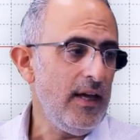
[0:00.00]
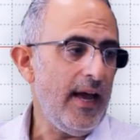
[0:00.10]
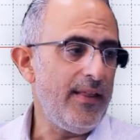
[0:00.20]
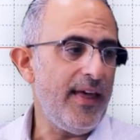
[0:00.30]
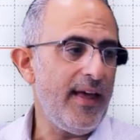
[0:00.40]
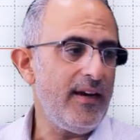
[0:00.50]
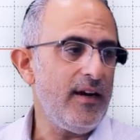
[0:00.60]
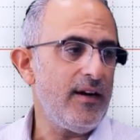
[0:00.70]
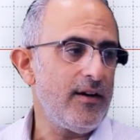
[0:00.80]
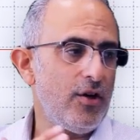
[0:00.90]
and
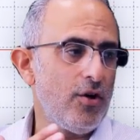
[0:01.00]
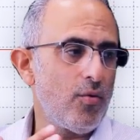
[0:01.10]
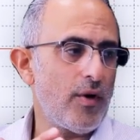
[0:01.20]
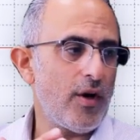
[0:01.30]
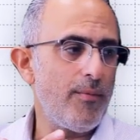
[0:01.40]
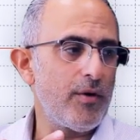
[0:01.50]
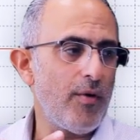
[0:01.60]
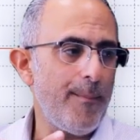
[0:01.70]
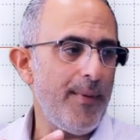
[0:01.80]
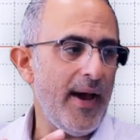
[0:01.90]
then you know coming
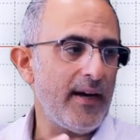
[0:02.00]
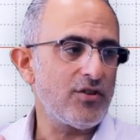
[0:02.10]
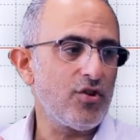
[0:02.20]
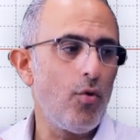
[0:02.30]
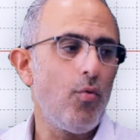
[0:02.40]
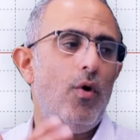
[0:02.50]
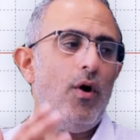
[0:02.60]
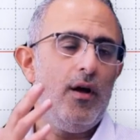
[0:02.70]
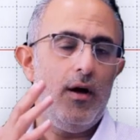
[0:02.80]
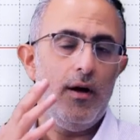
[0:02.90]
right back. So
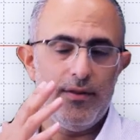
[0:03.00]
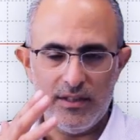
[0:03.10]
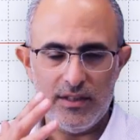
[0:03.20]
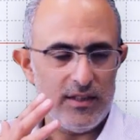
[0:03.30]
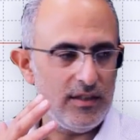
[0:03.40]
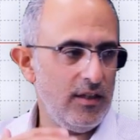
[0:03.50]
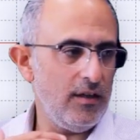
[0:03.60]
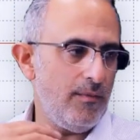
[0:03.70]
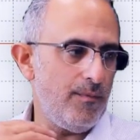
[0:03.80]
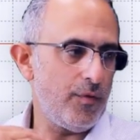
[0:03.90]
this is the
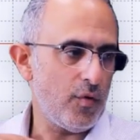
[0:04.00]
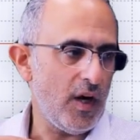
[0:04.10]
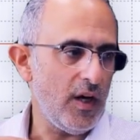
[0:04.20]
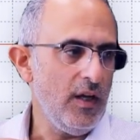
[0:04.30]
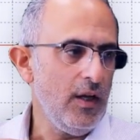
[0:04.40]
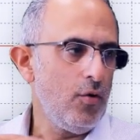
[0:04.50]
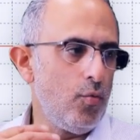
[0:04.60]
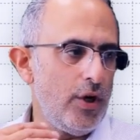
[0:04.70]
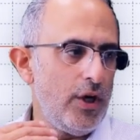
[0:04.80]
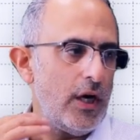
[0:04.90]
deal, okay?
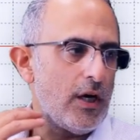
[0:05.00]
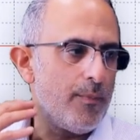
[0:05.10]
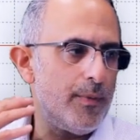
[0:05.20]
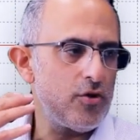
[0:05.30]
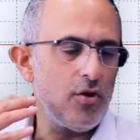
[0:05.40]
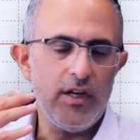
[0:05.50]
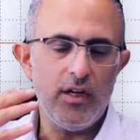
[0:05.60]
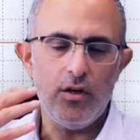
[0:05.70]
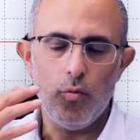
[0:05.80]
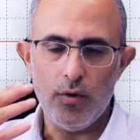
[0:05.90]
We
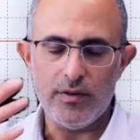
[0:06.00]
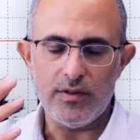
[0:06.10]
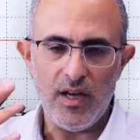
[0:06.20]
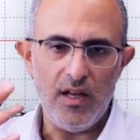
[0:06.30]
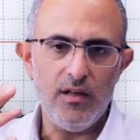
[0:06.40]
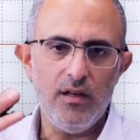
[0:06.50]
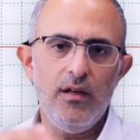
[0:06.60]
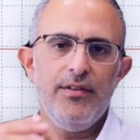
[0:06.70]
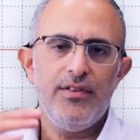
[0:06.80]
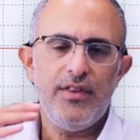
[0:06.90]
capitulated at 110.
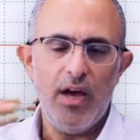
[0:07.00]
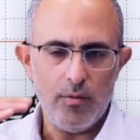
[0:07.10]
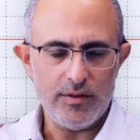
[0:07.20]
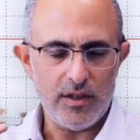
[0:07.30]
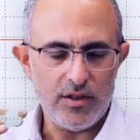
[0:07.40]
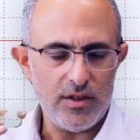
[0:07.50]
That was the